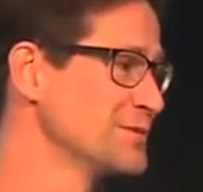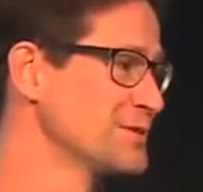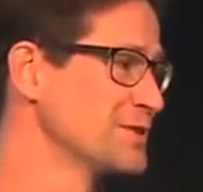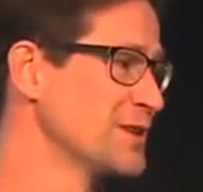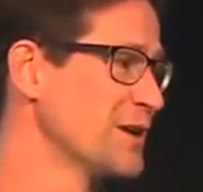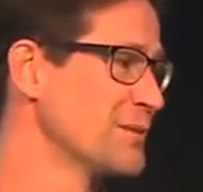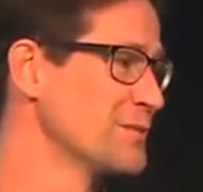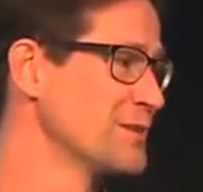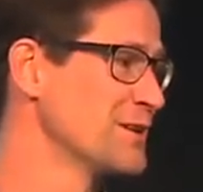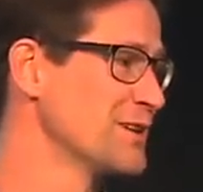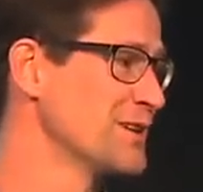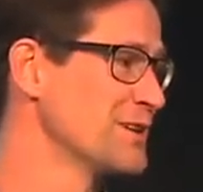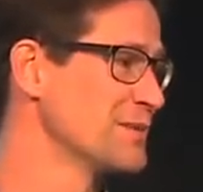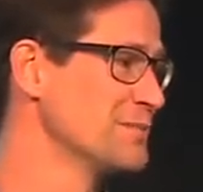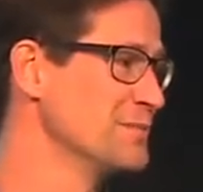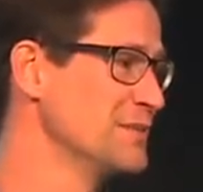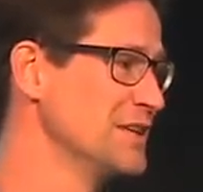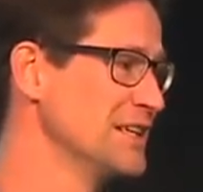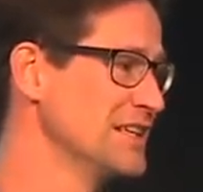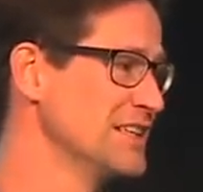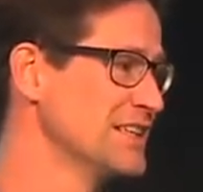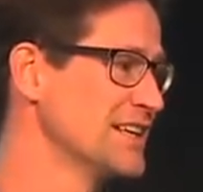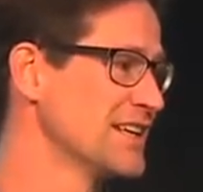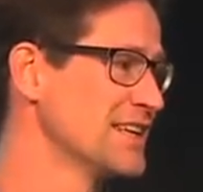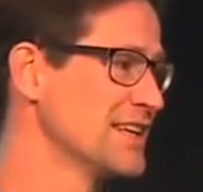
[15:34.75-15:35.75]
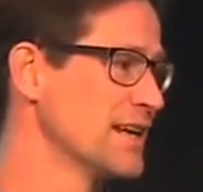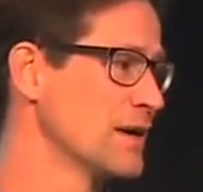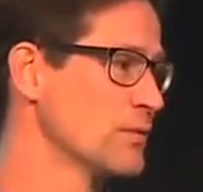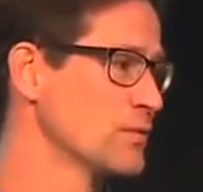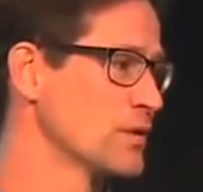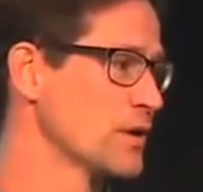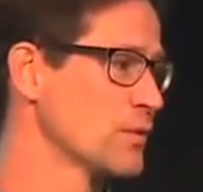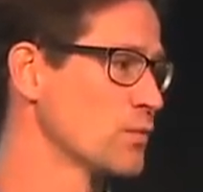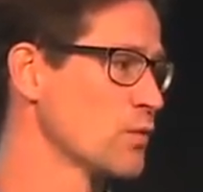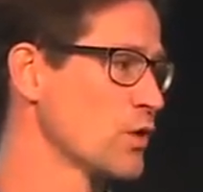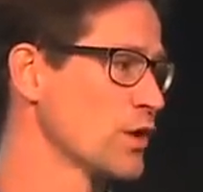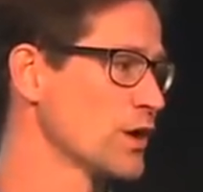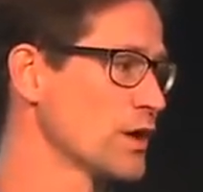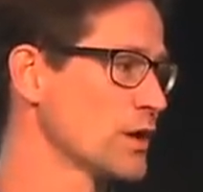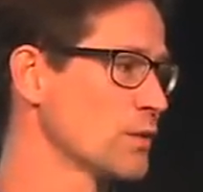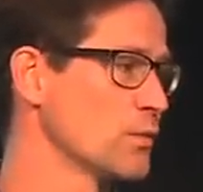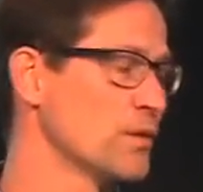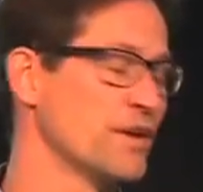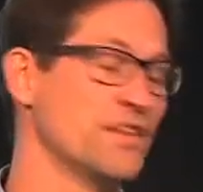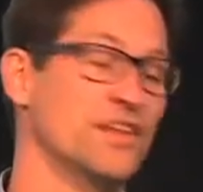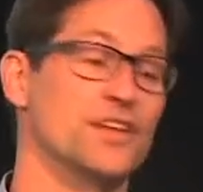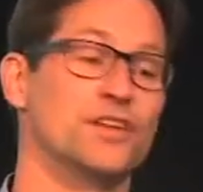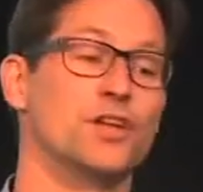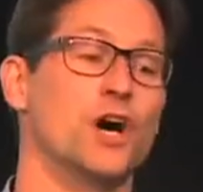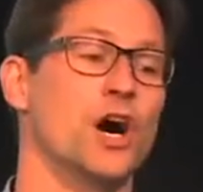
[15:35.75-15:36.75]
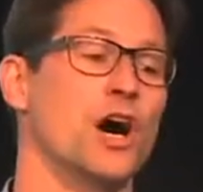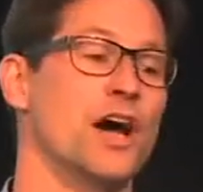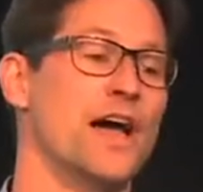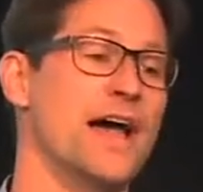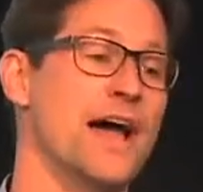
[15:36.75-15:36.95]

Some of the media that we're working with are not